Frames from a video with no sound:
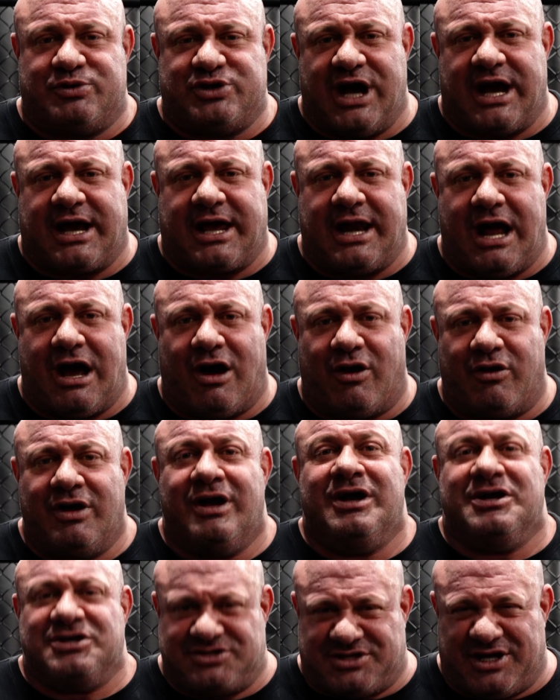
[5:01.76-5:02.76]
check it out,
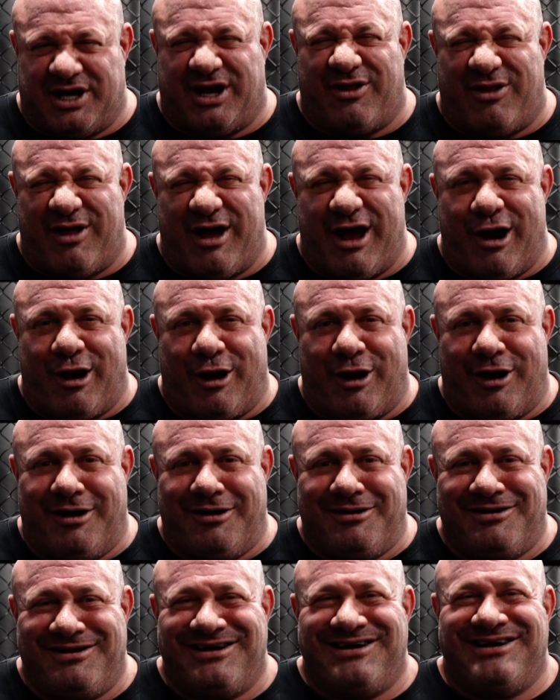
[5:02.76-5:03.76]
see you there.
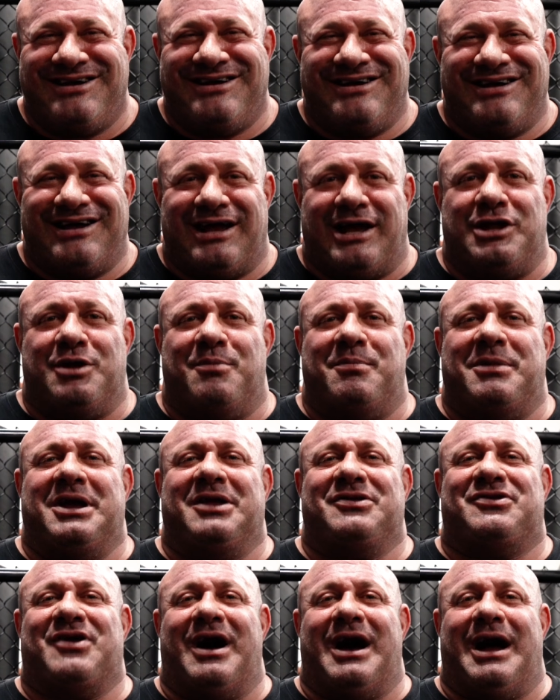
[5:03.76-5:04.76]
In the
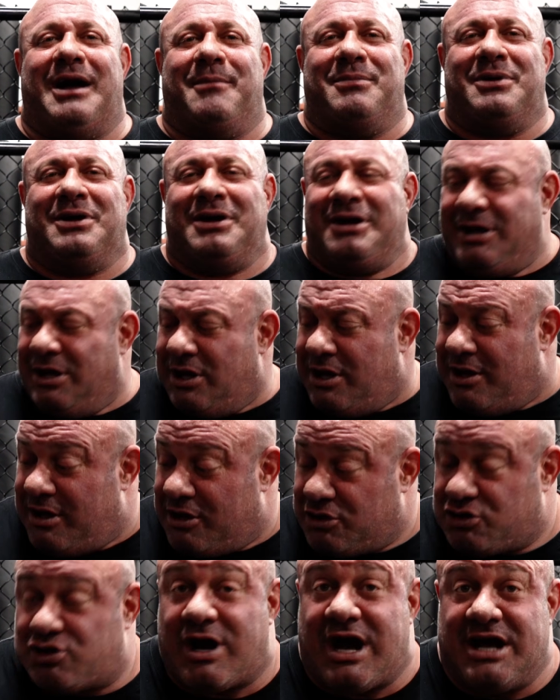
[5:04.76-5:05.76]
meantime,
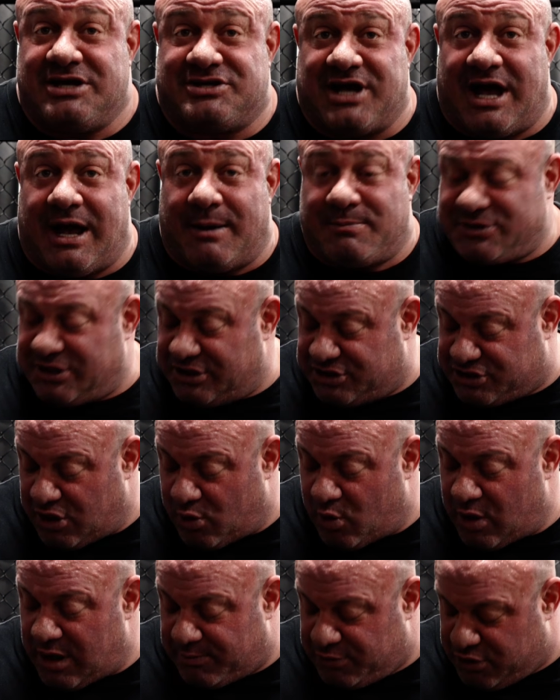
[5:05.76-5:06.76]
triceps. So
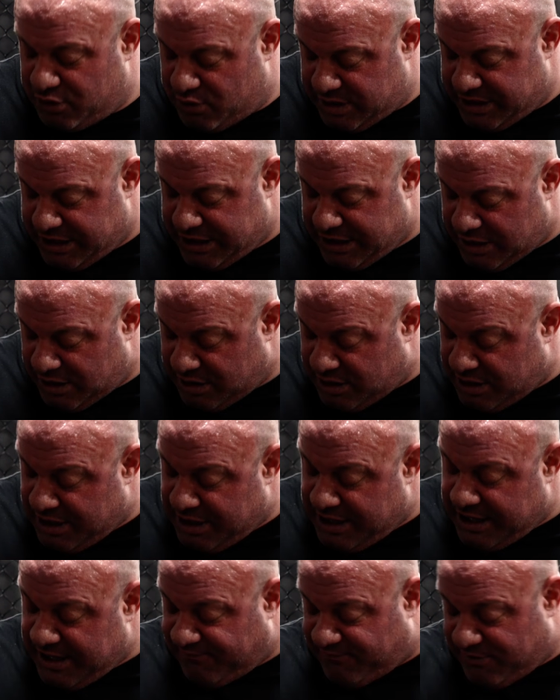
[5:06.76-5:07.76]
what I'm doing here,
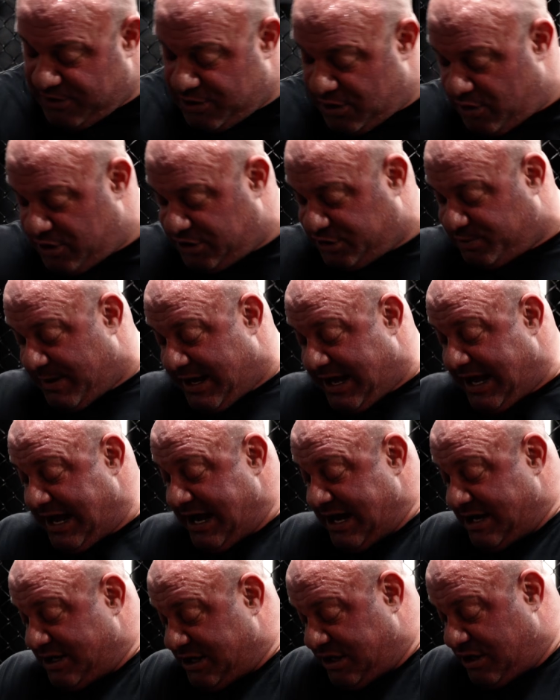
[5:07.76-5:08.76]
if you notice my
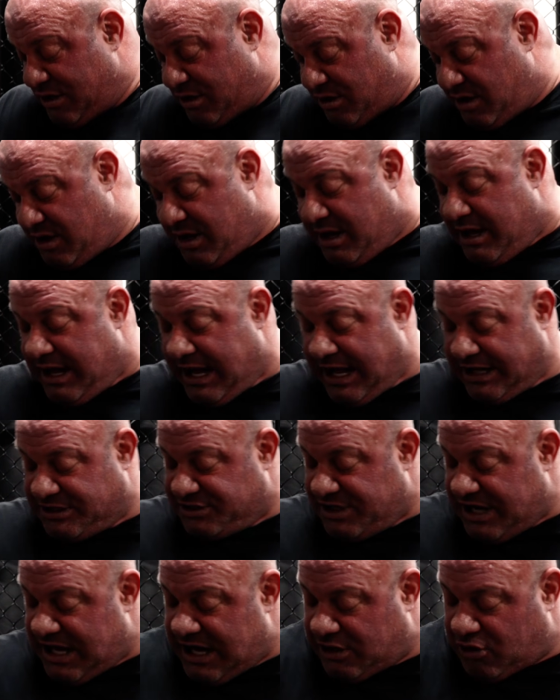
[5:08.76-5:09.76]
hand here,
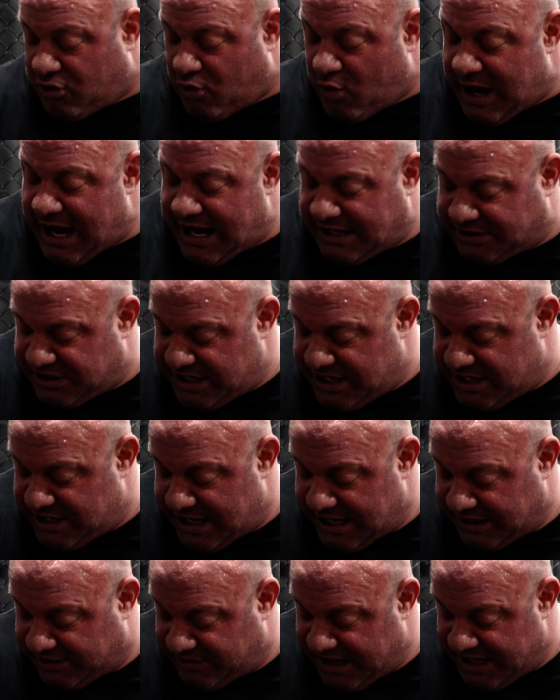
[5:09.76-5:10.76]
it's not cracked in
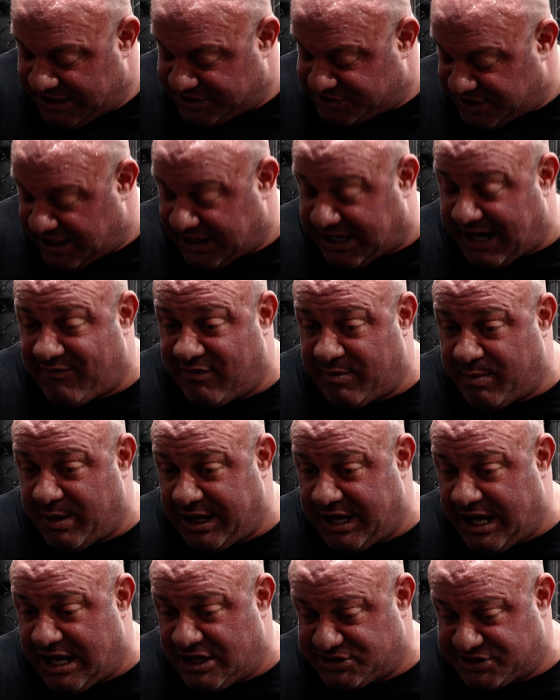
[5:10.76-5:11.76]
like this, like
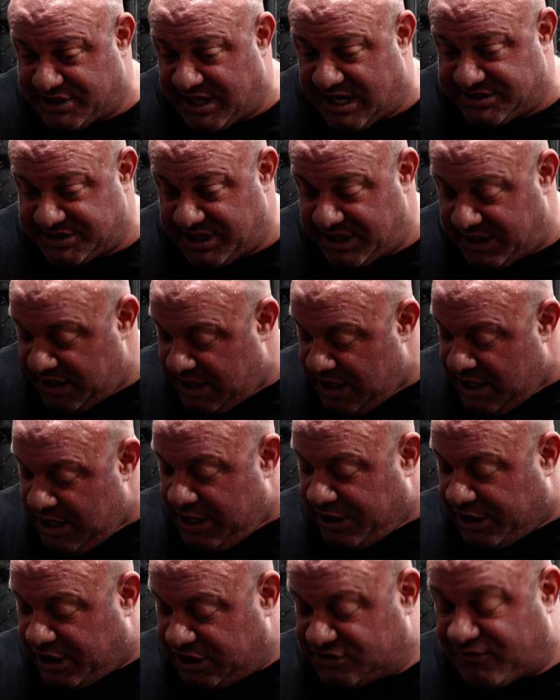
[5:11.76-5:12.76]
everybody else does it.
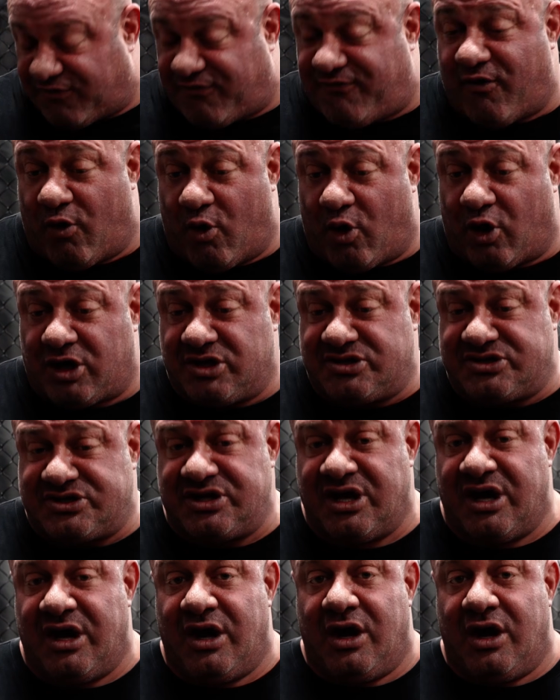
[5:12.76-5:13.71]
Because force